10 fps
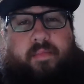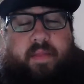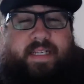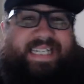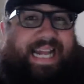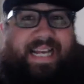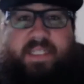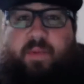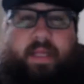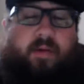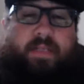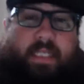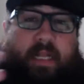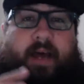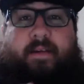This last week there was a
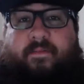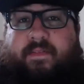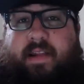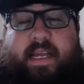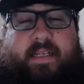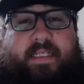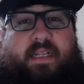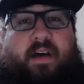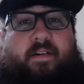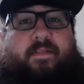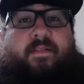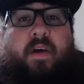lot of leak stuff,